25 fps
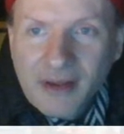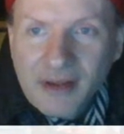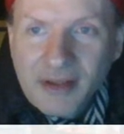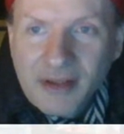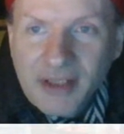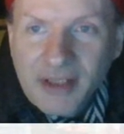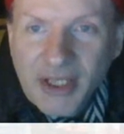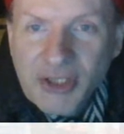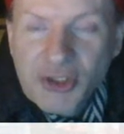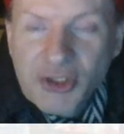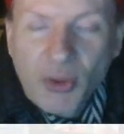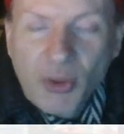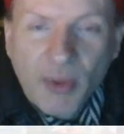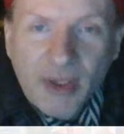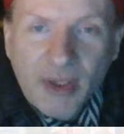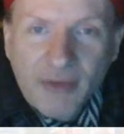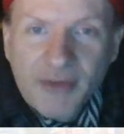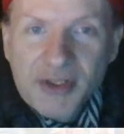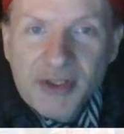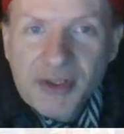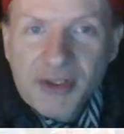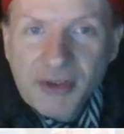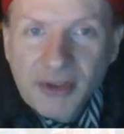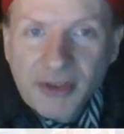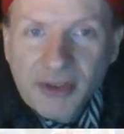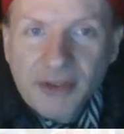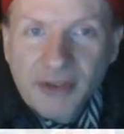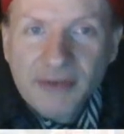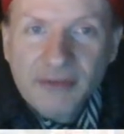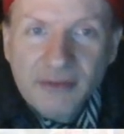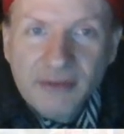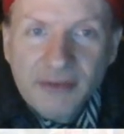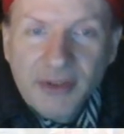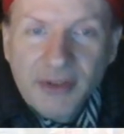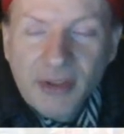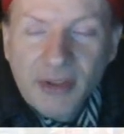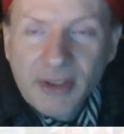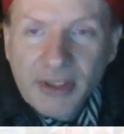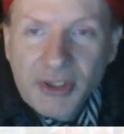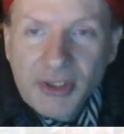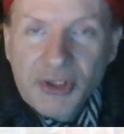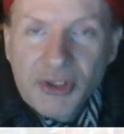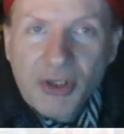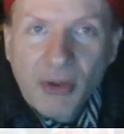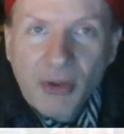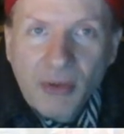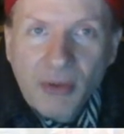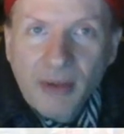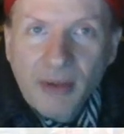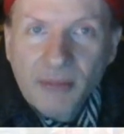Yeah, Joy Division and Killing
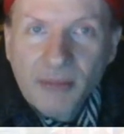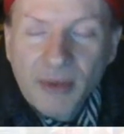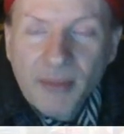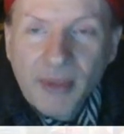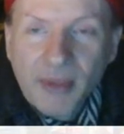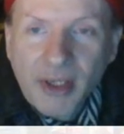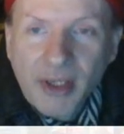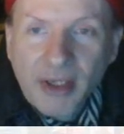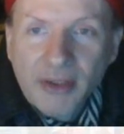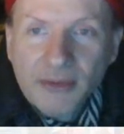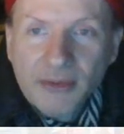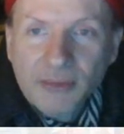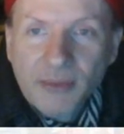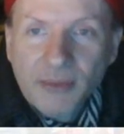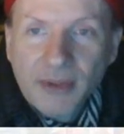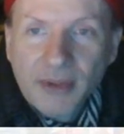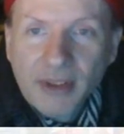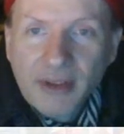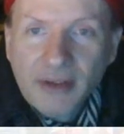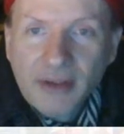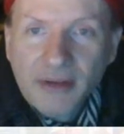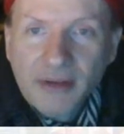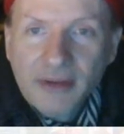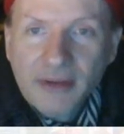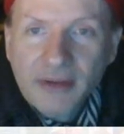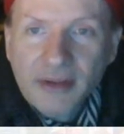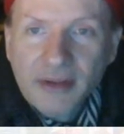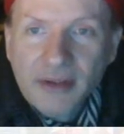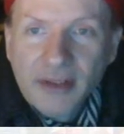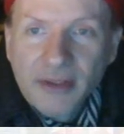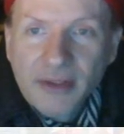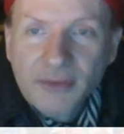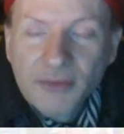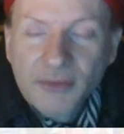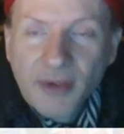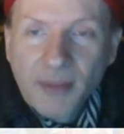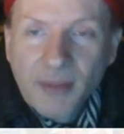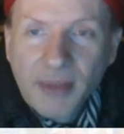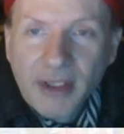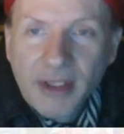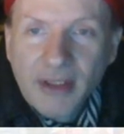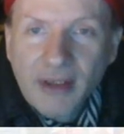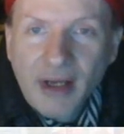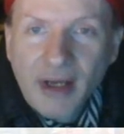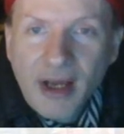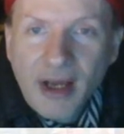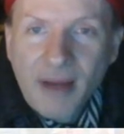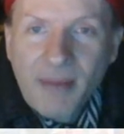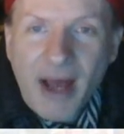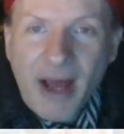Joke come to mind when I think of that
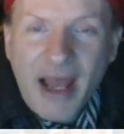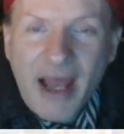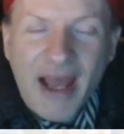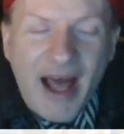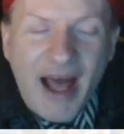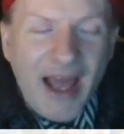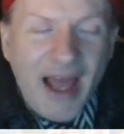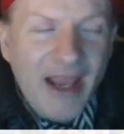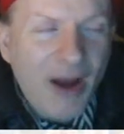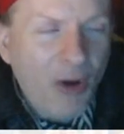drumming. I